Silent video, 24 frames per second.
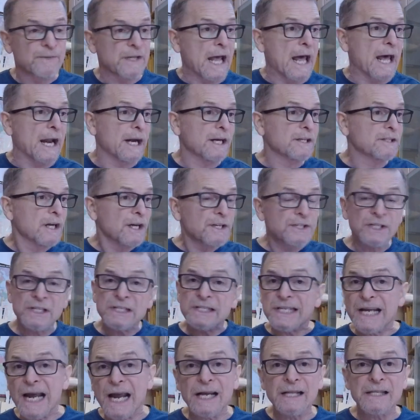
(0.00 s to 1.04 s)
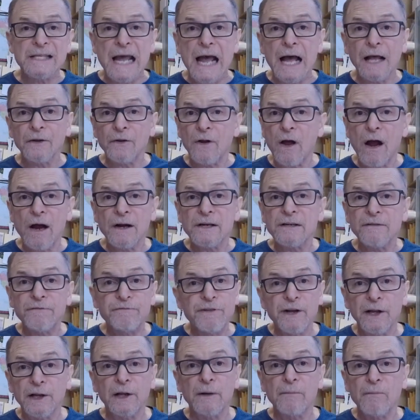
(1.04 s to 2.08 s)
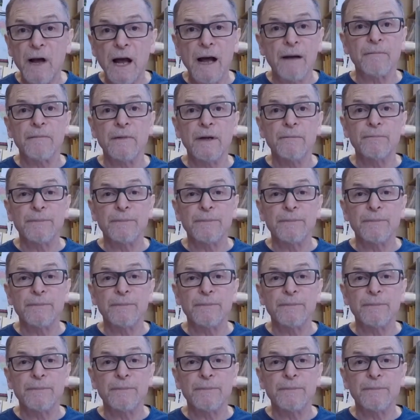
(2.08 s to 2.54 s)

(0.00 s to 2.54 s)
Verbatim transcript: And it doesn't take that long to fill them up,